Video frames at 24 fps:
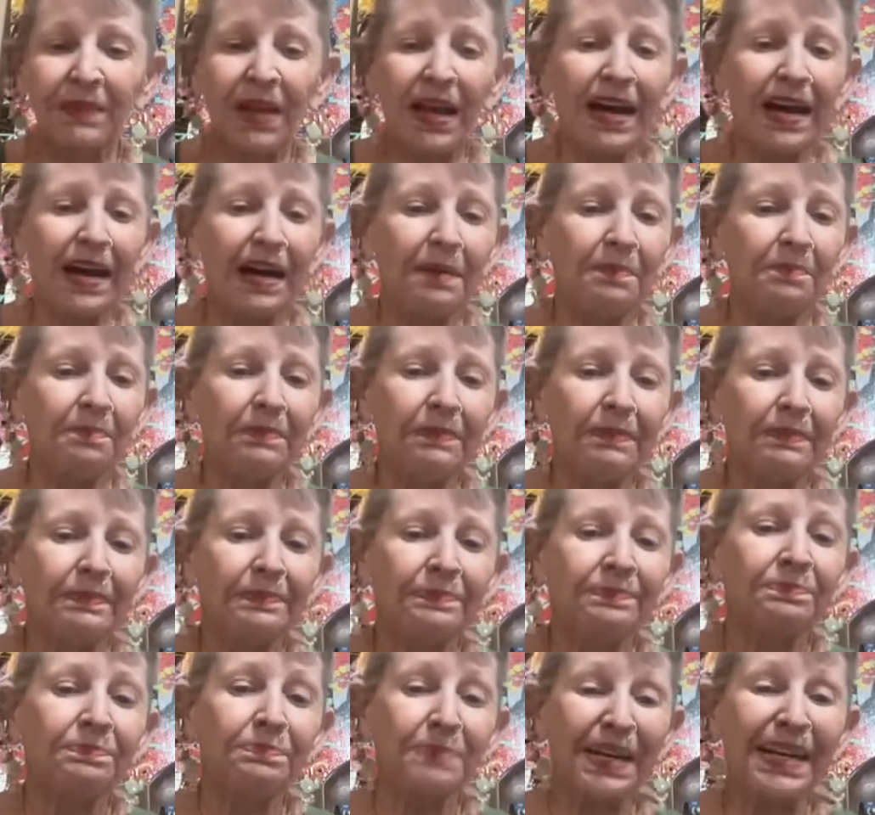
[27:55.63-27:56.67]
Um,
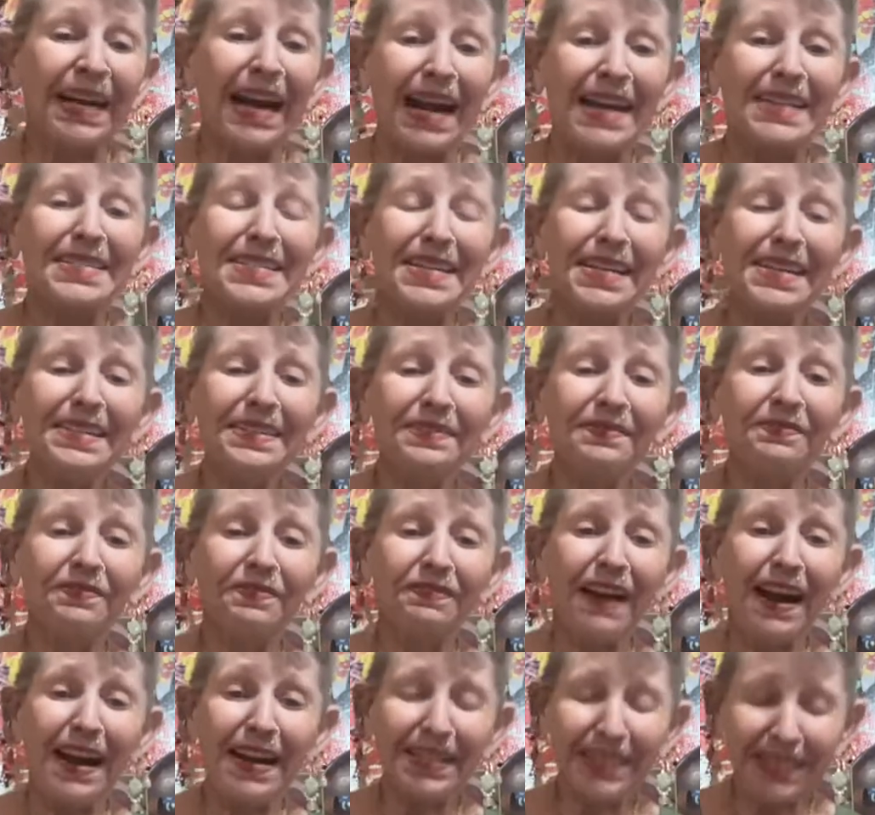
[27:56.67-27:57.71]
but I did
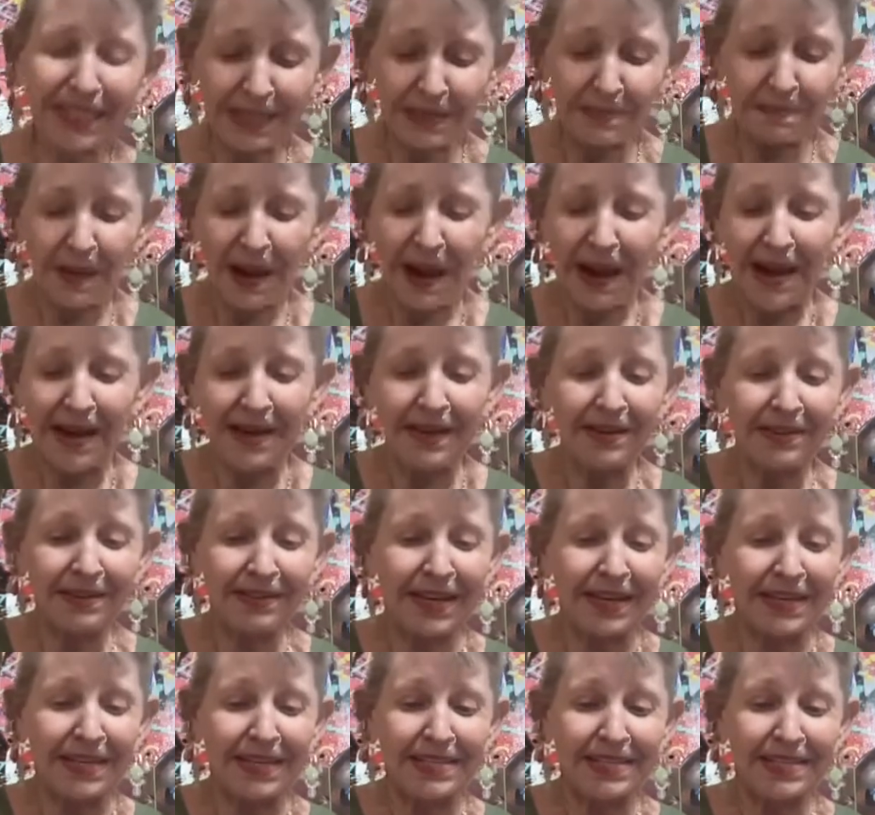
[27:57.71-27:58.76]
finally buy,
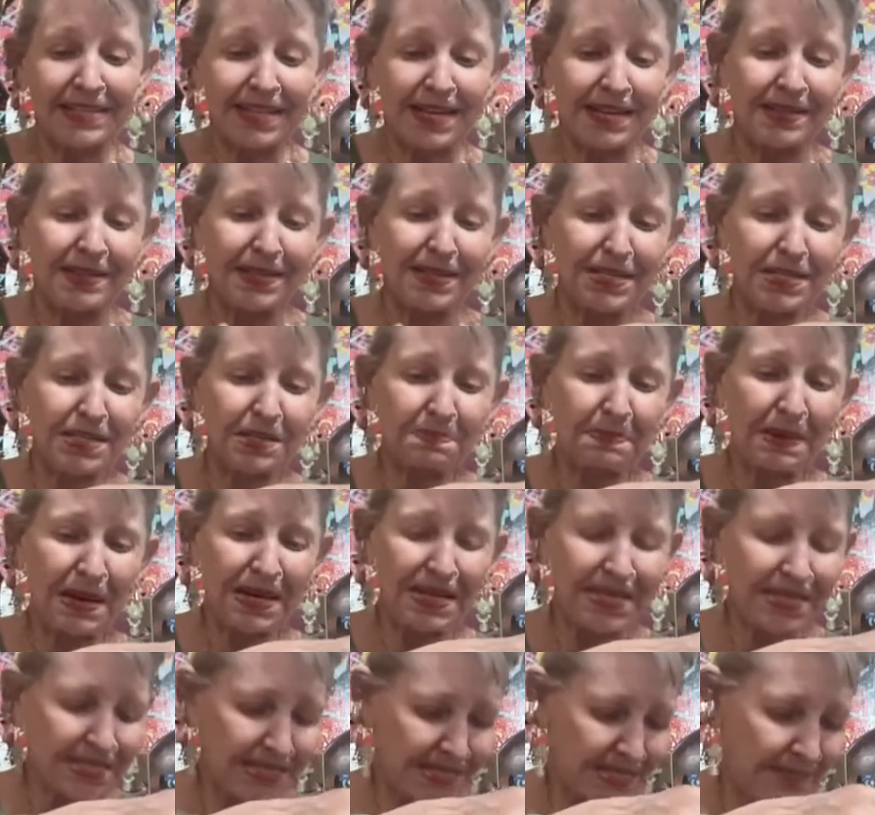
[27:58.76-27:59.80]
like I said, this
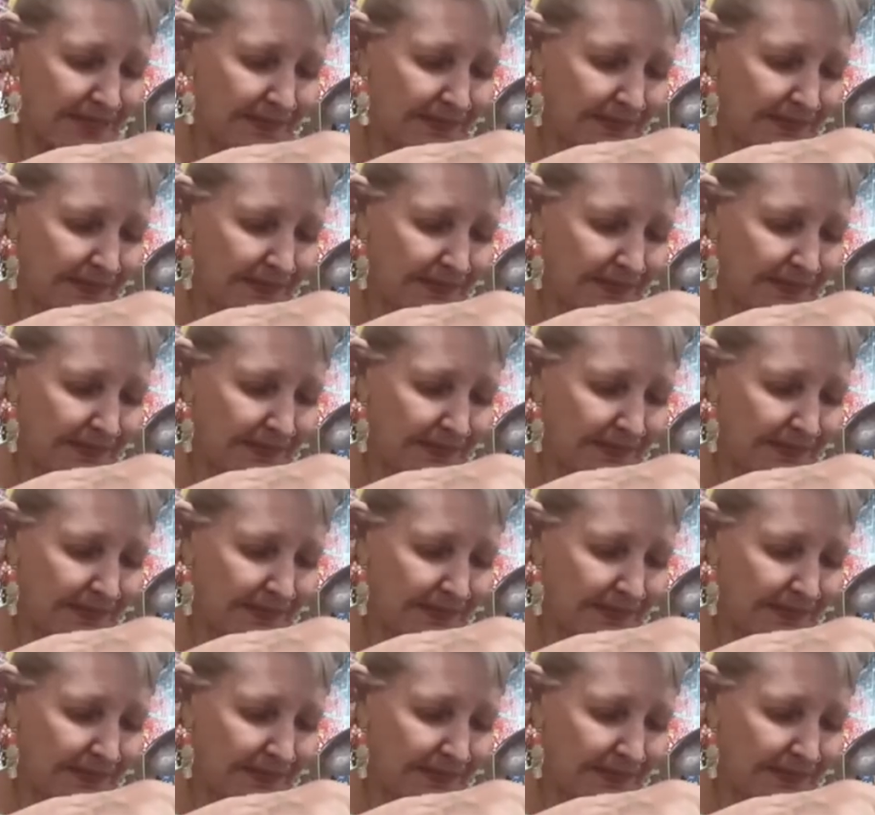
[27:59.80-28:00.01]
piece,